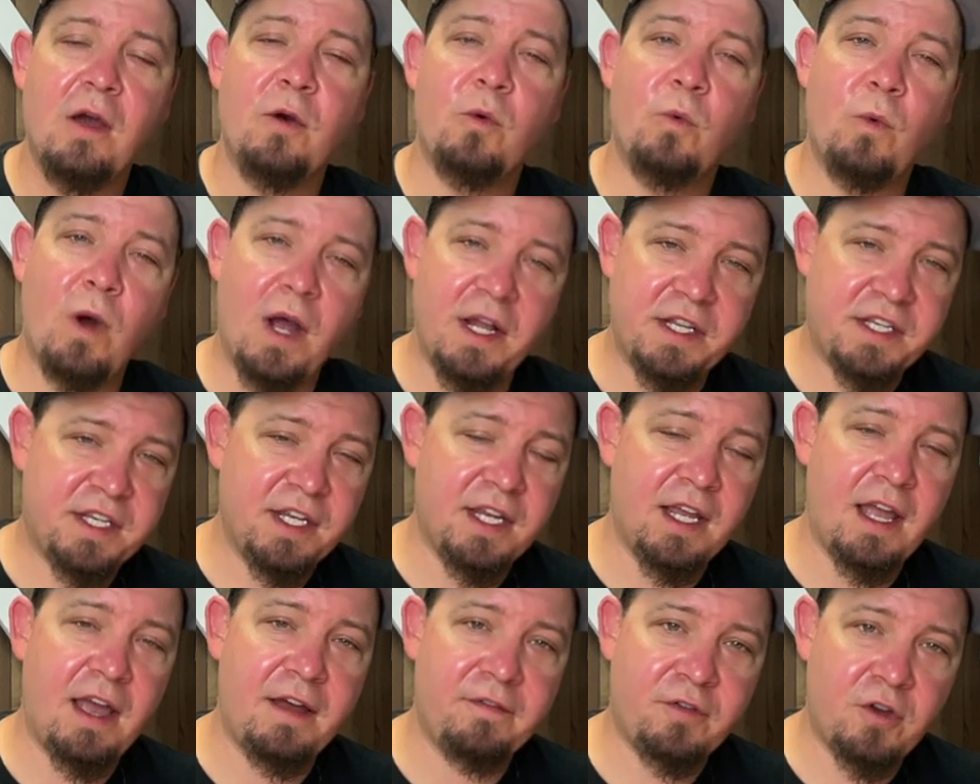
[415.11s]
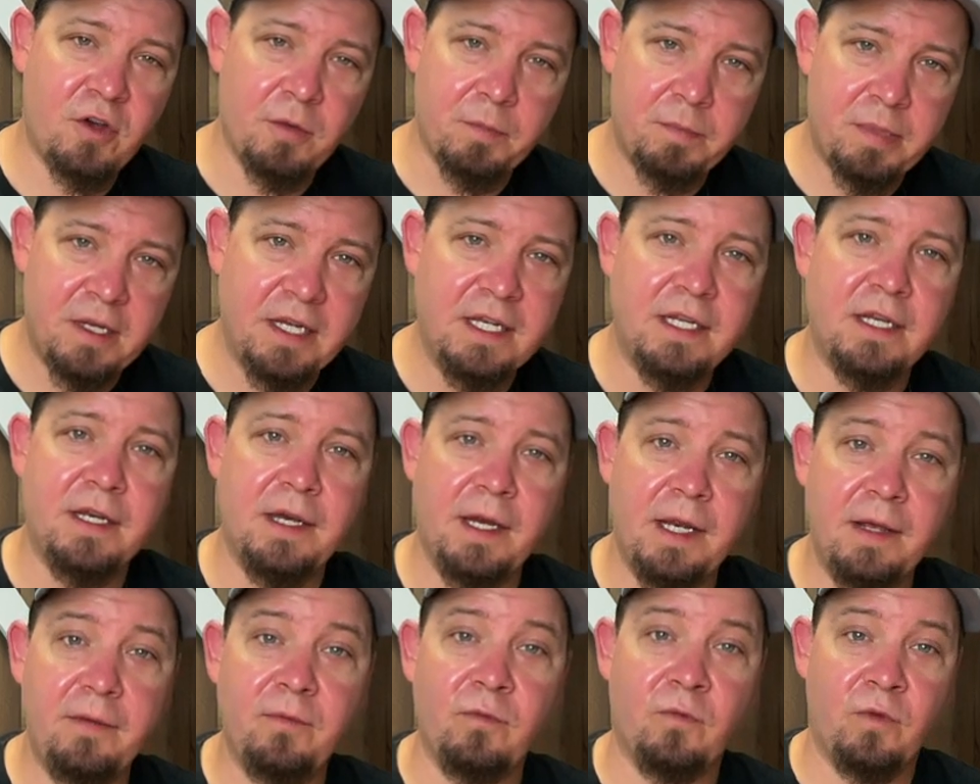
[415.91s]
whiting have
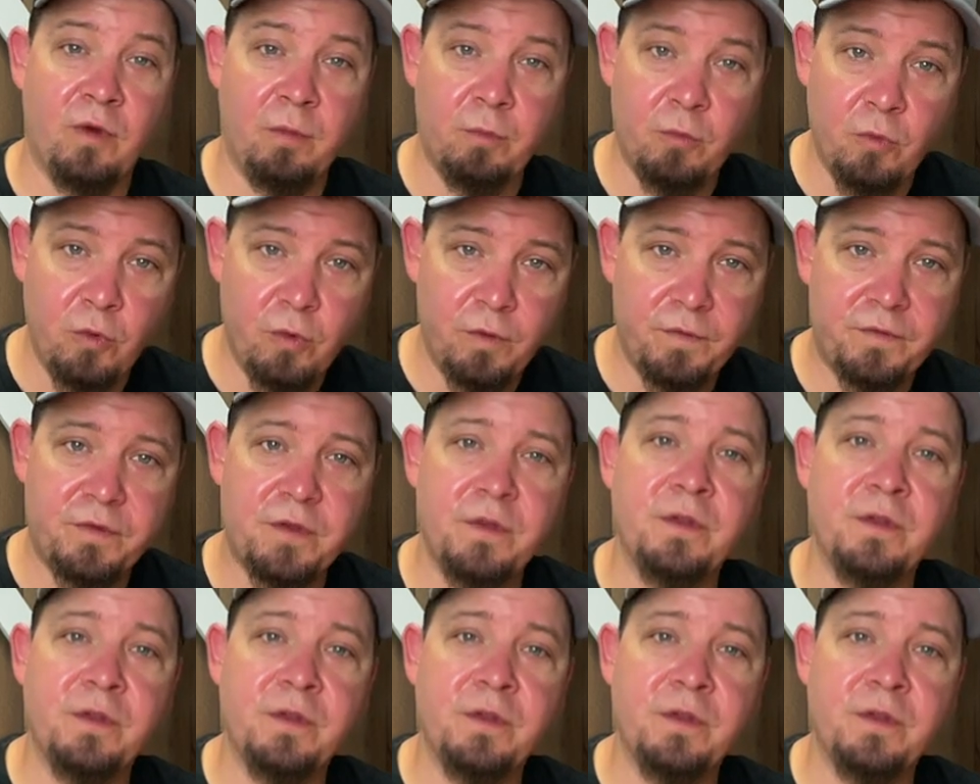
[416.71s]
completely removed